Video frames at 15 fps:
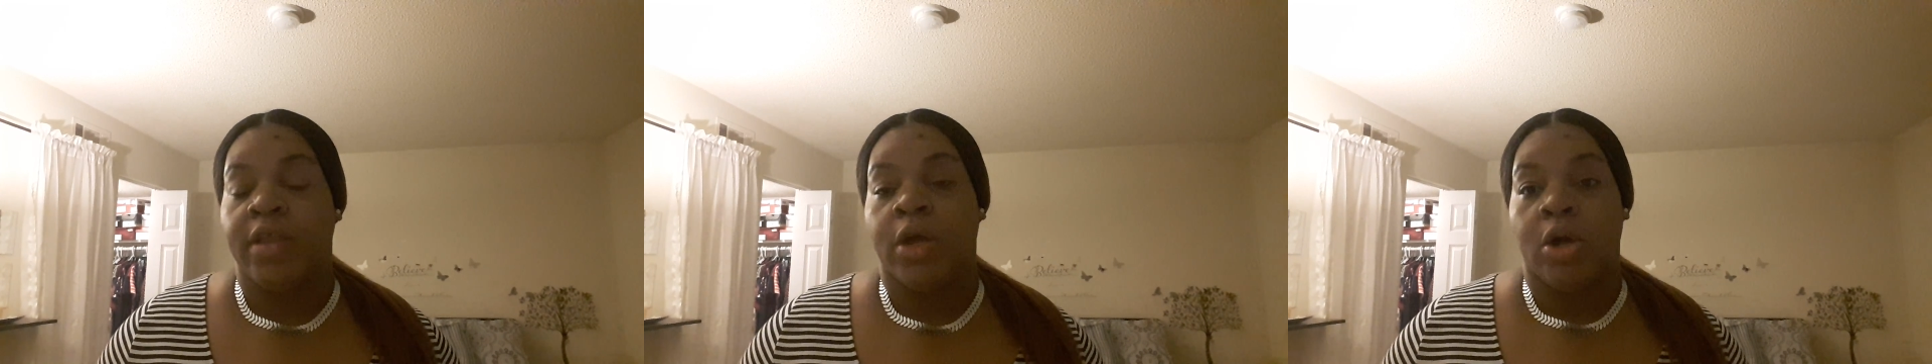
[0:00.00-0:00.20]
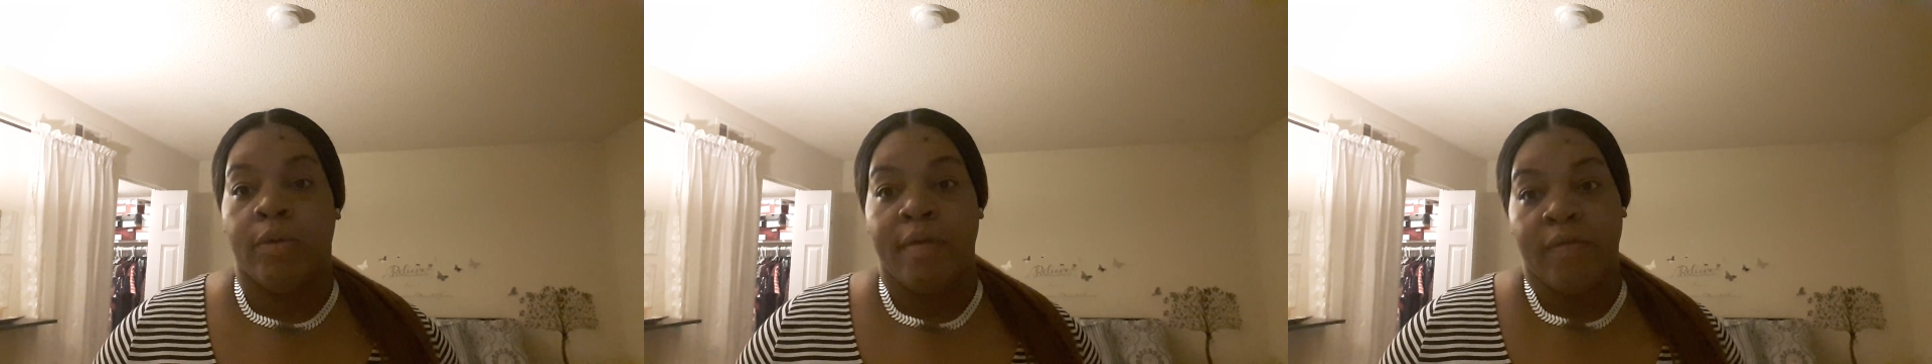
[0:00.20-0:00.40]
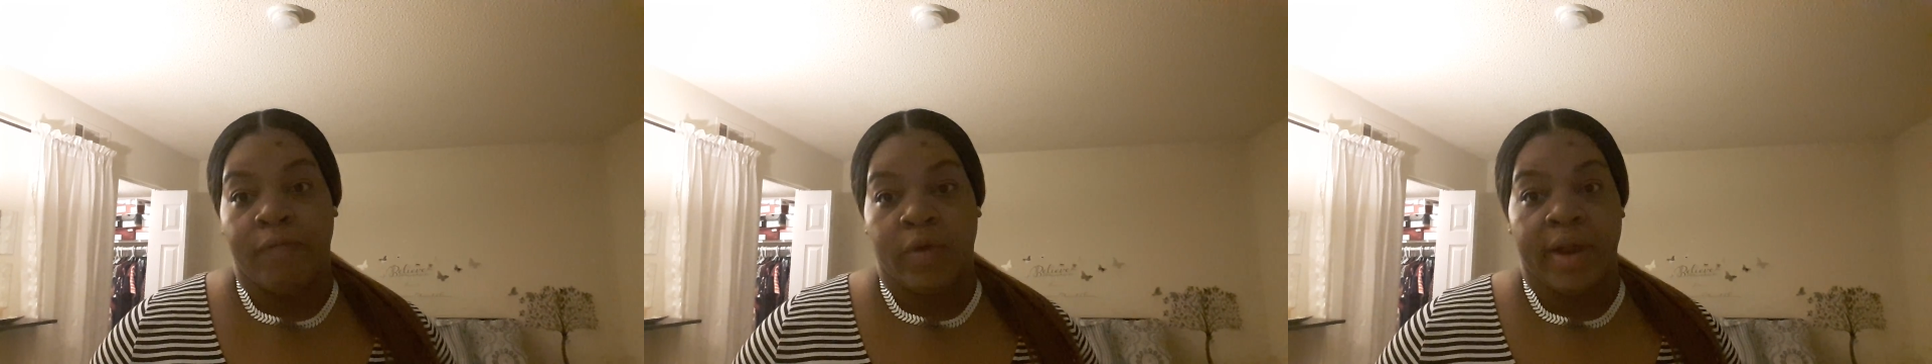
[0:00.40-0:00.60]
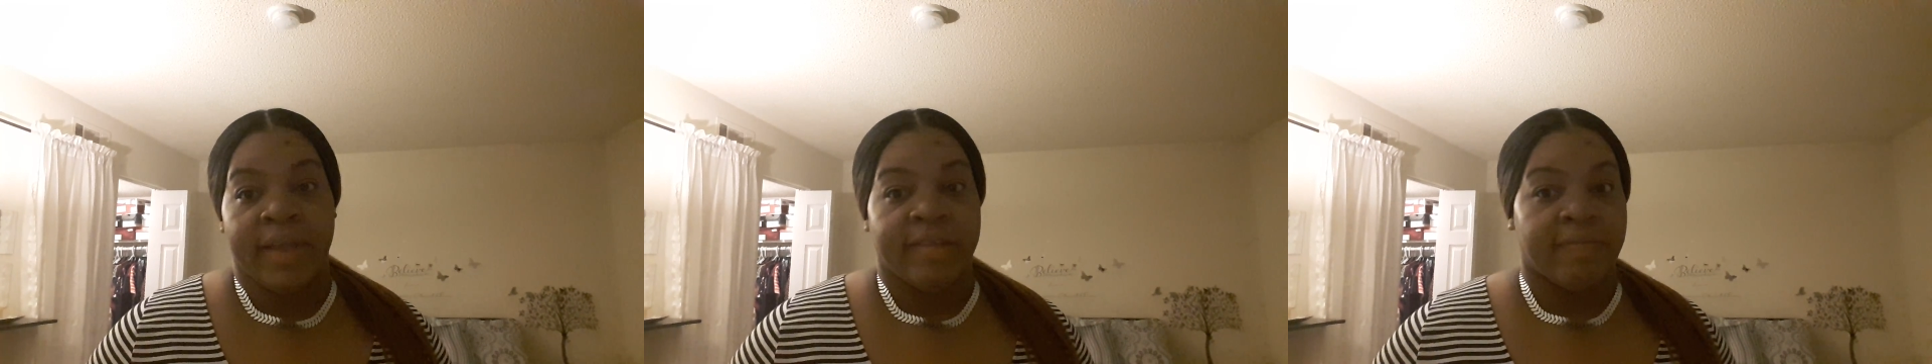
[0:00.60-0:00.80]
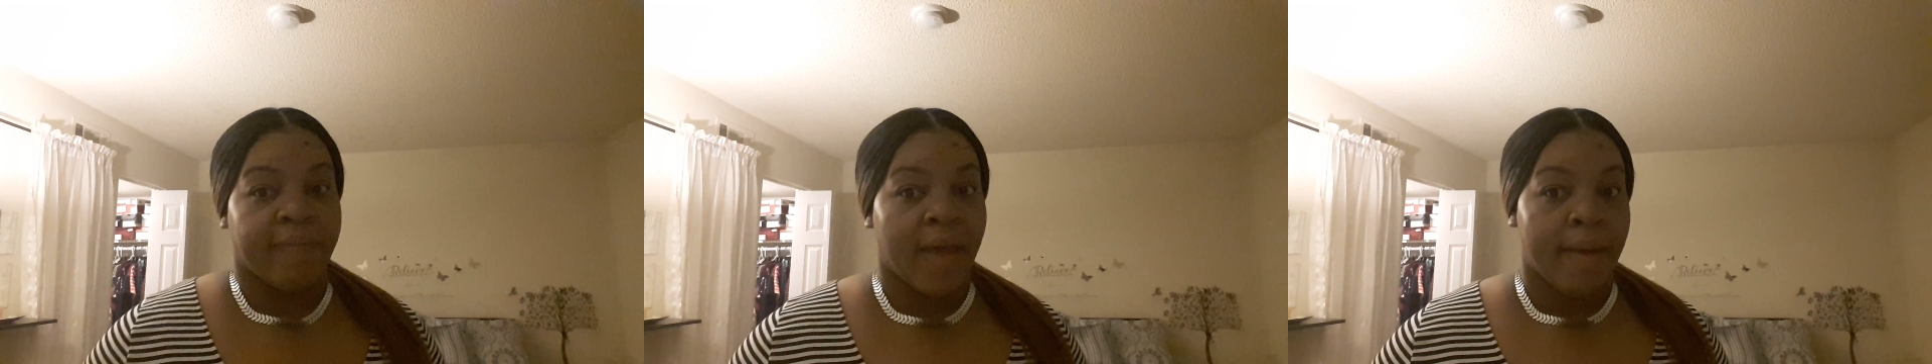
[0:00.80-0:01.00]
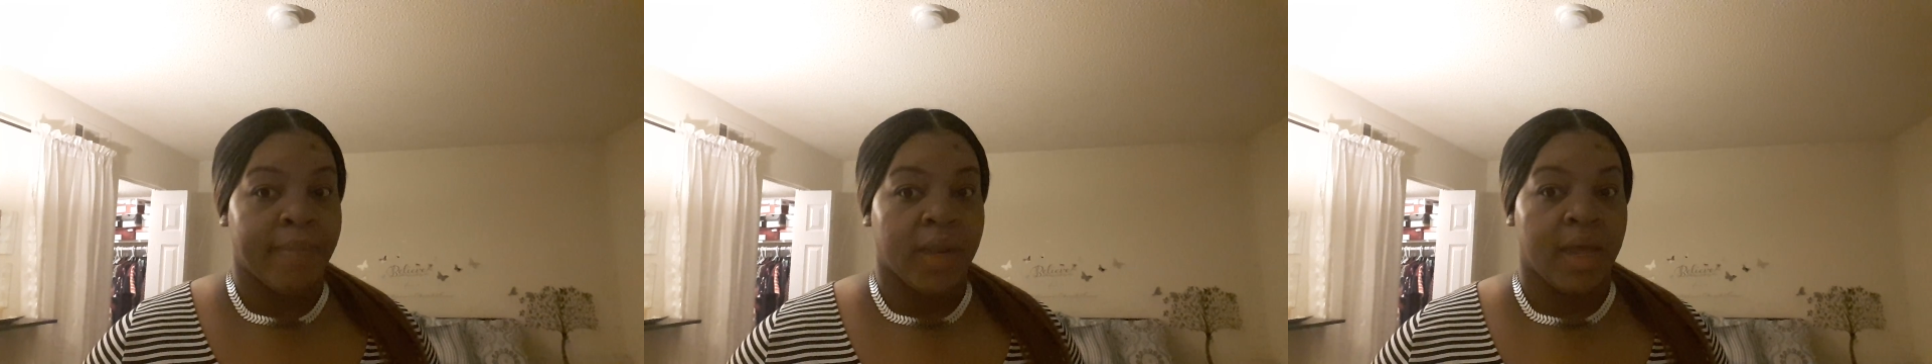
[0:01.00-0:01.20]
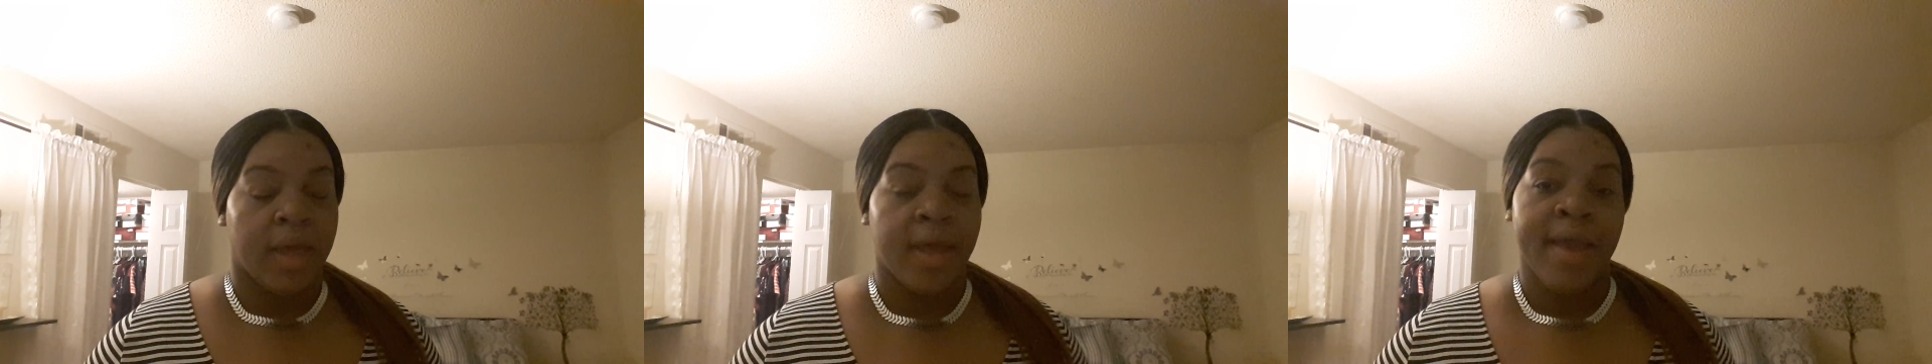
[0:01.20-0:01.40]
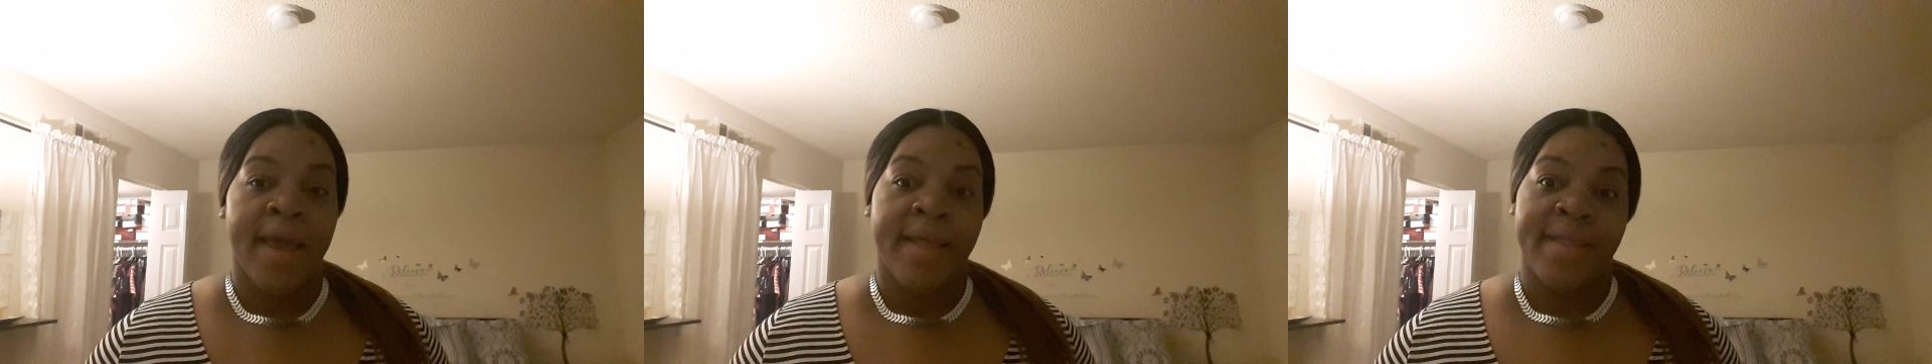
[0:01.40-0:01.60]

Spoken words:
to go before his family.